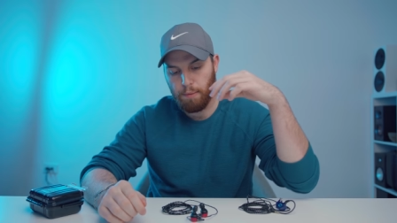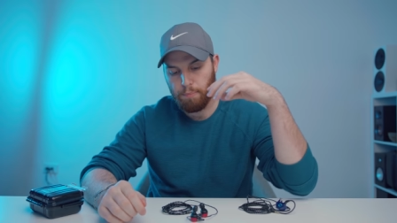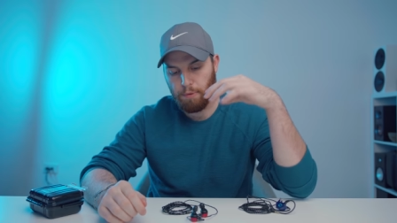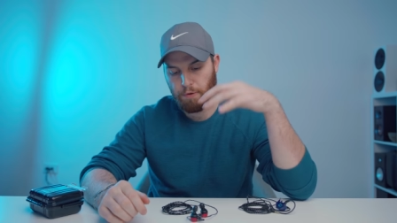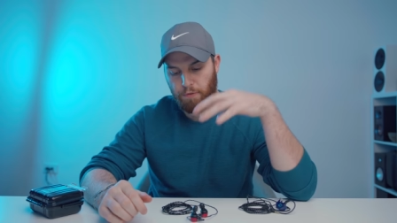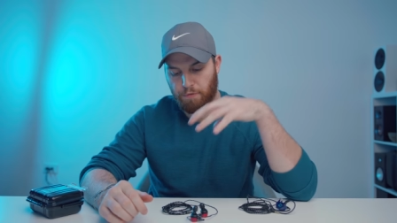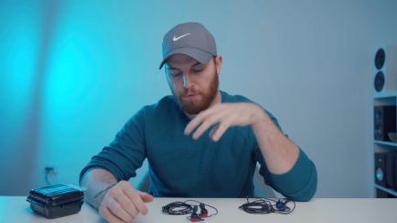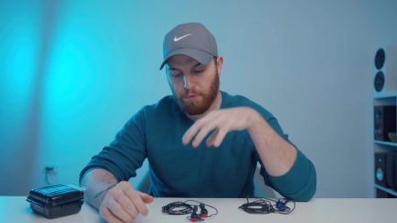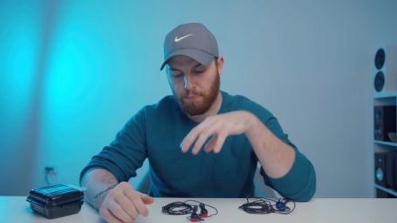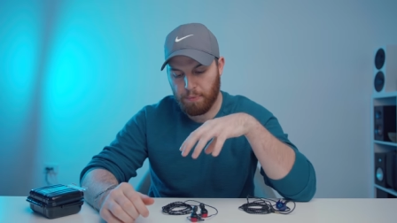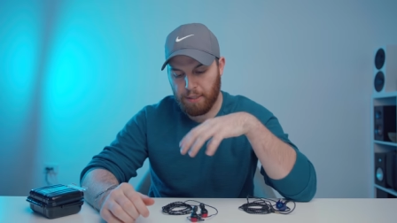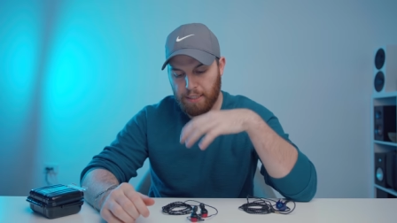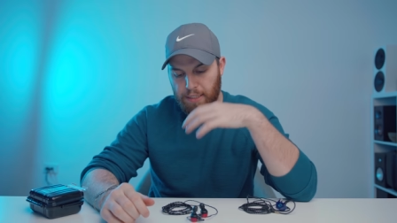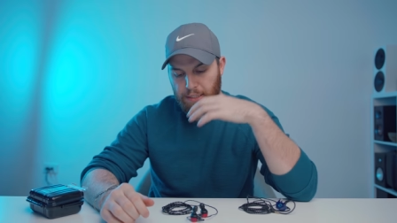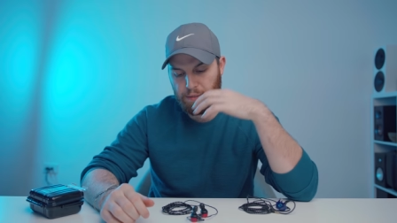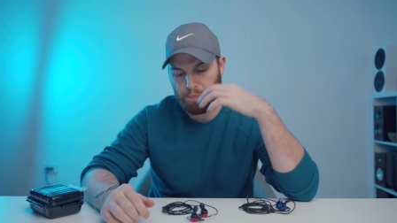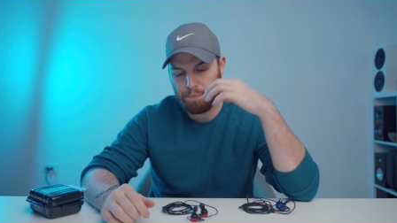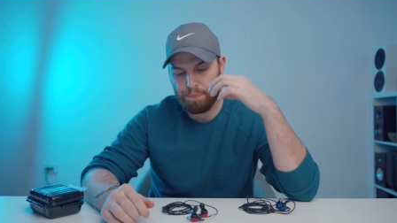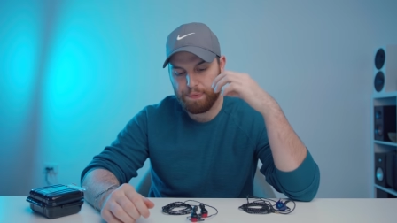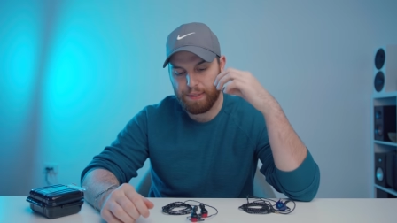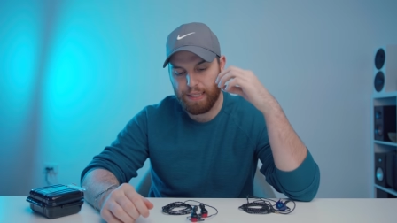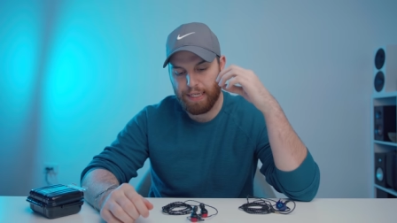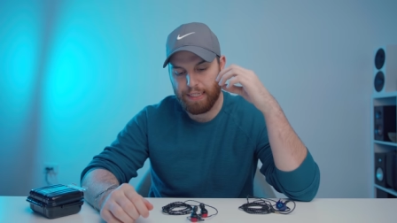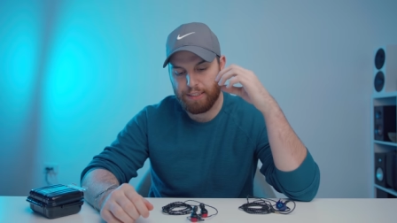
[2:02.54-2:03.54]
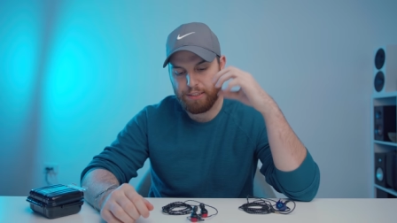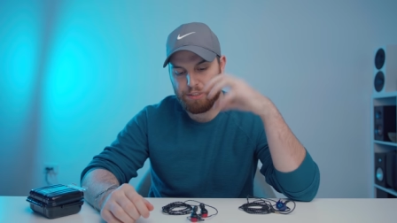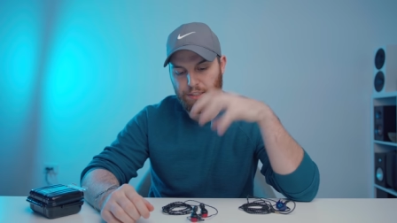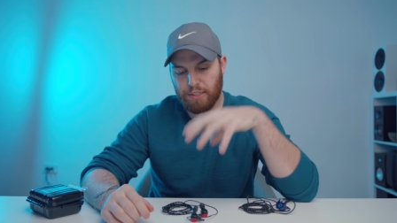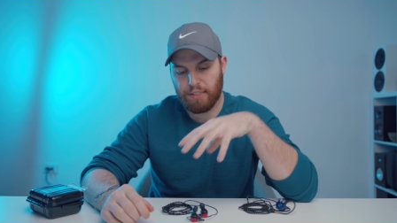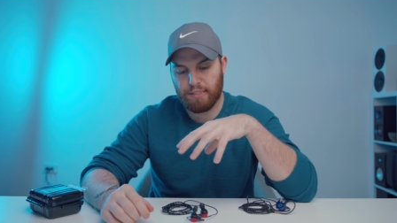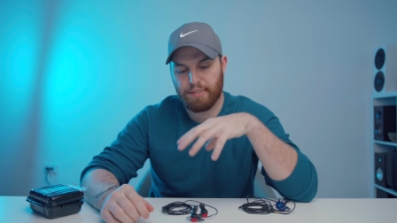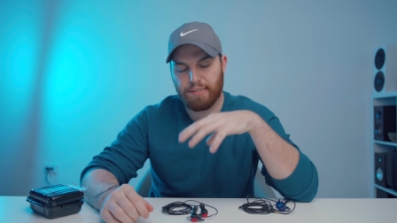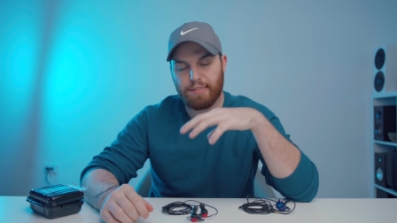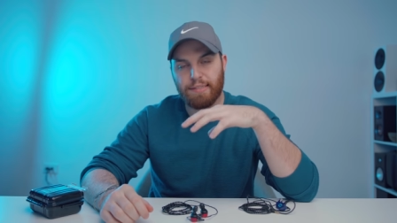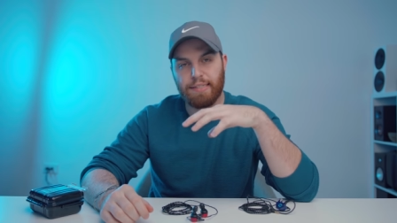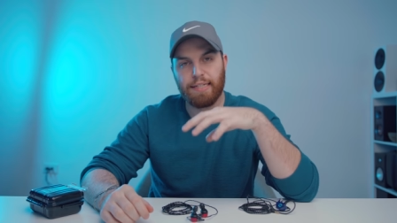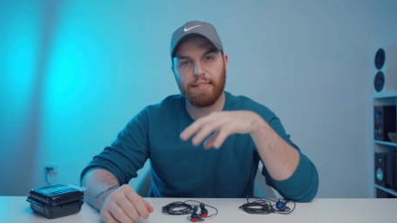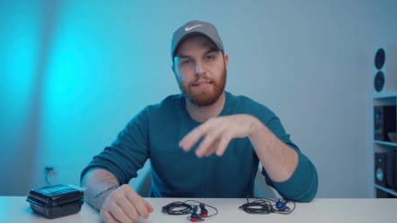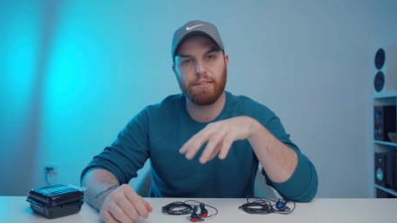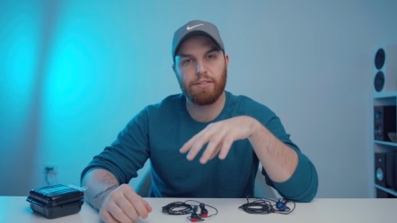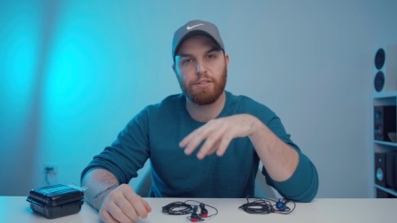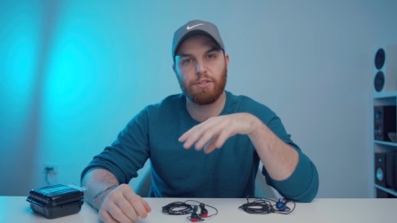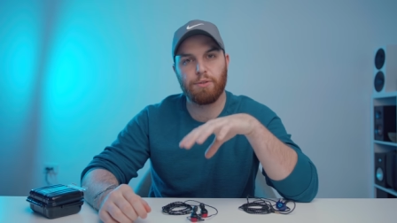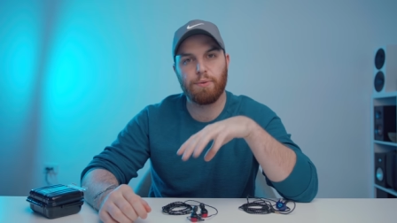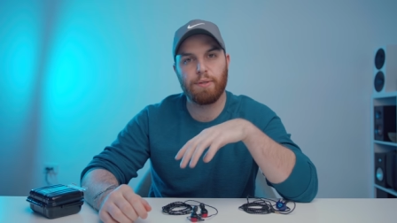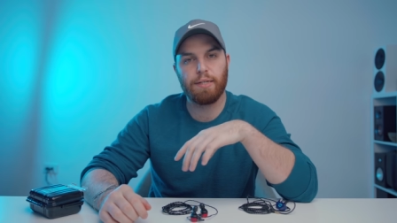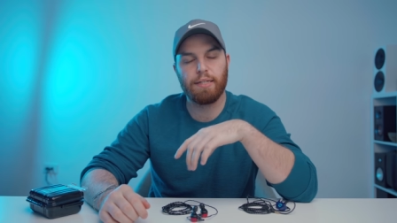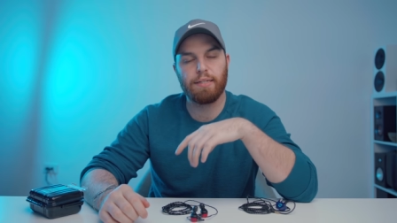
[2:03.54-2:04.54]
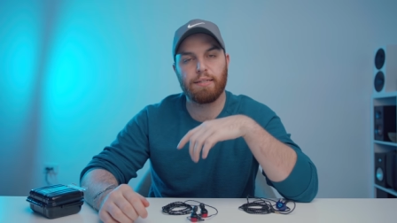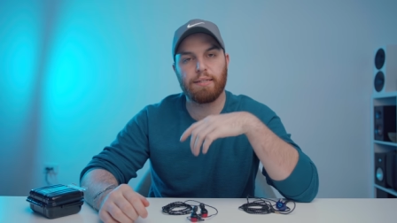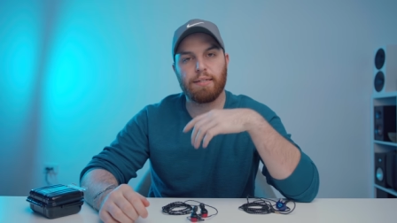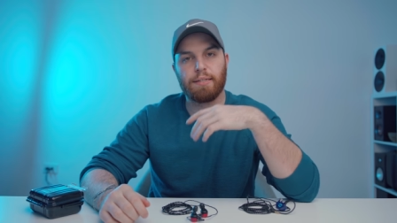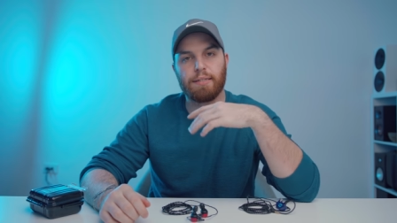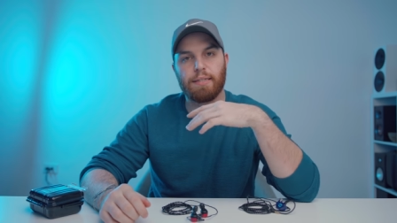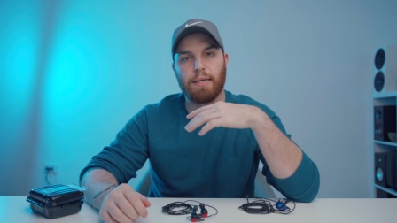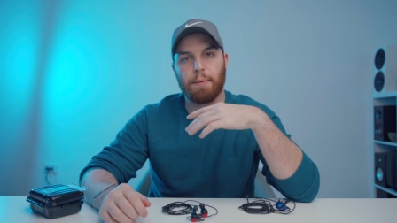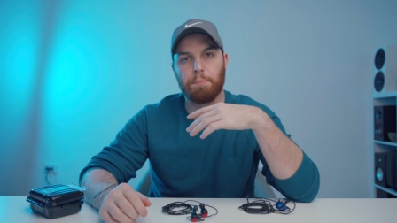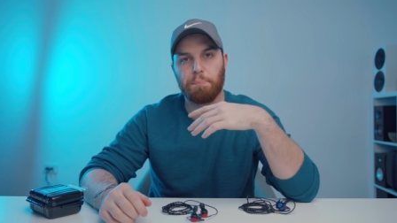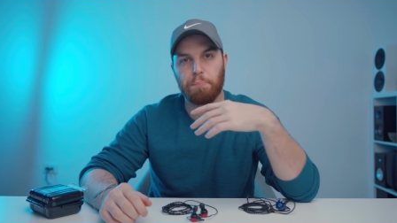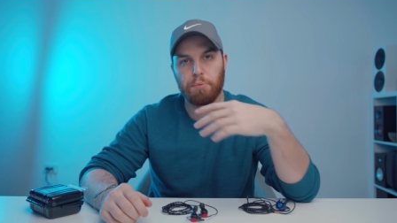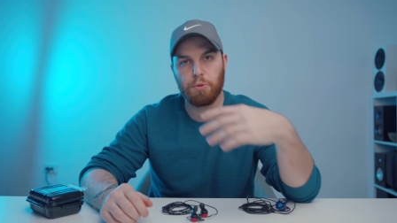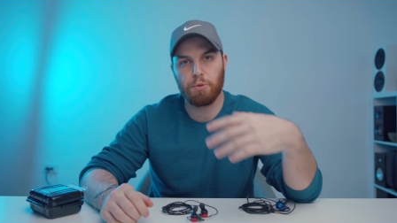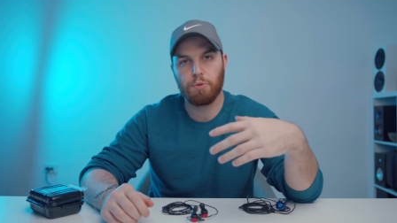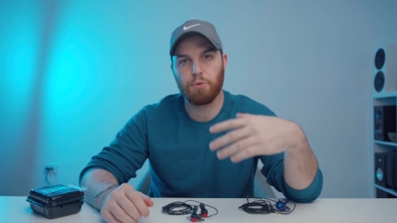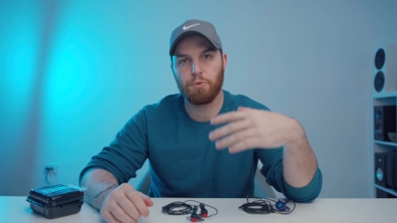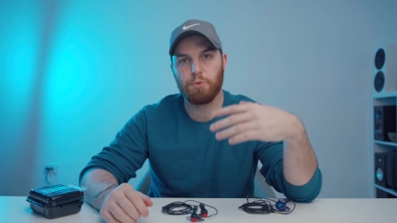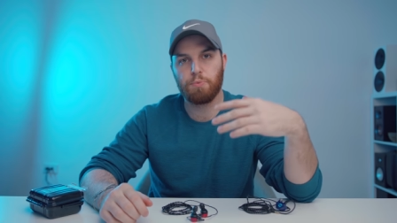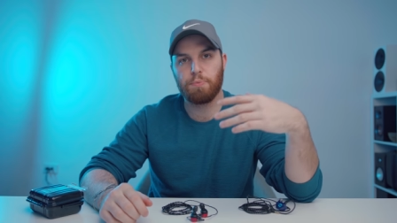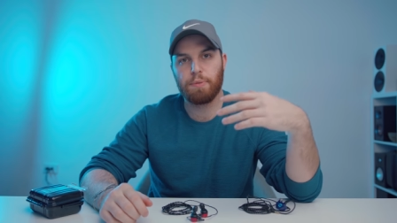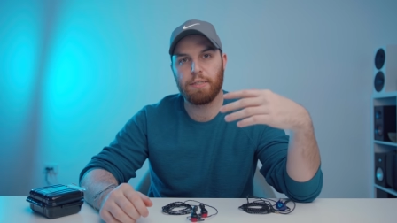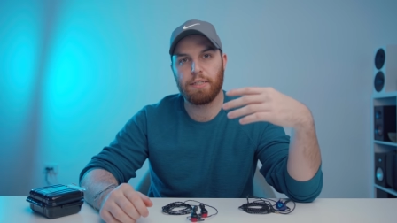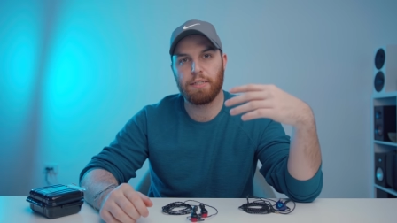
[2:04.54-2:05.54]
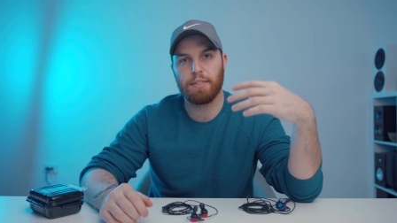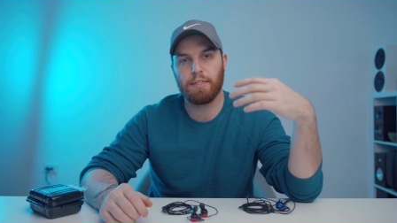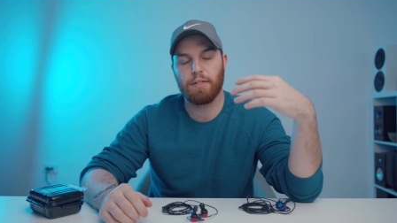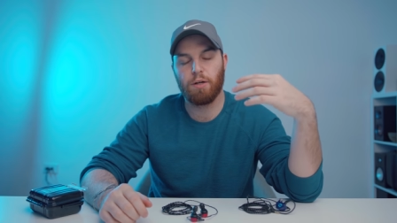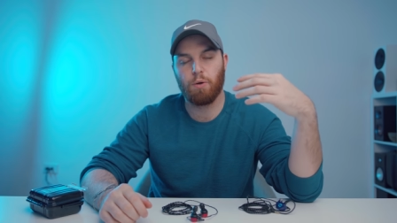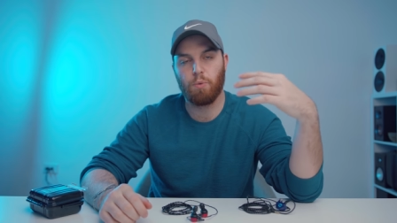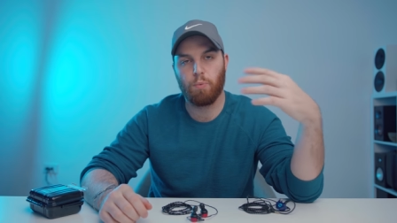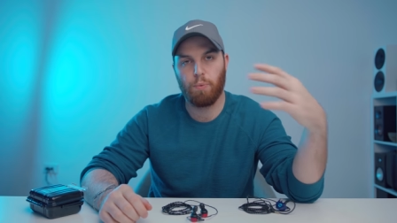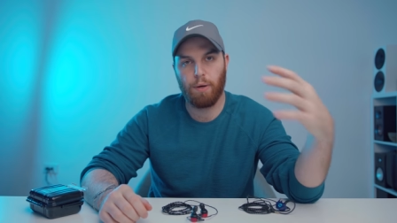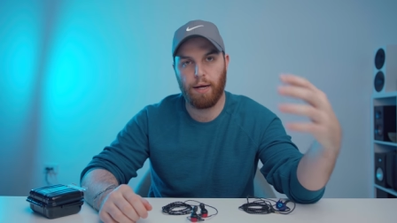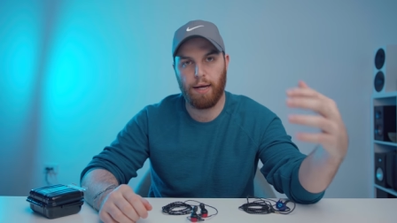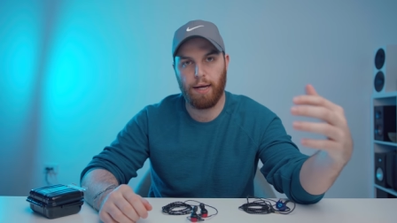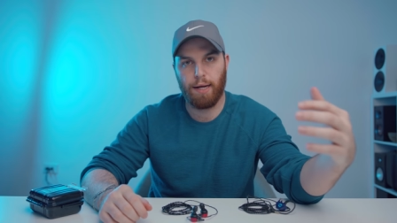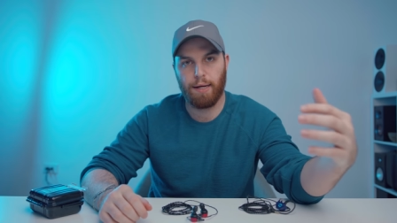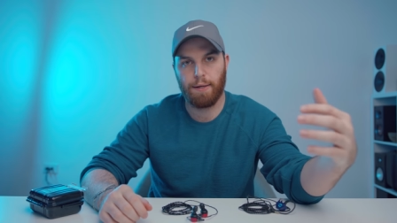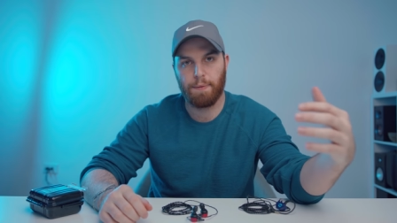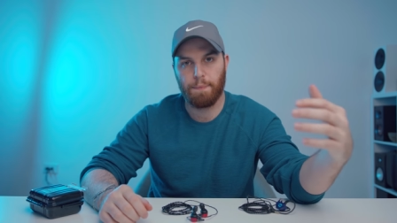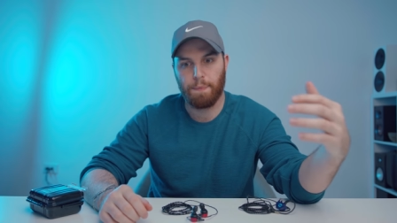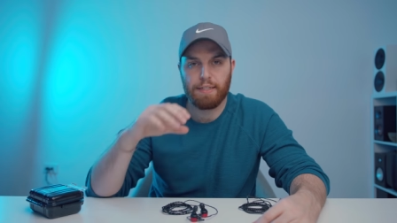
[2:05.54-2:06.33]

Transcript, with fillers: But for me, it just didn't do anything that blew me away.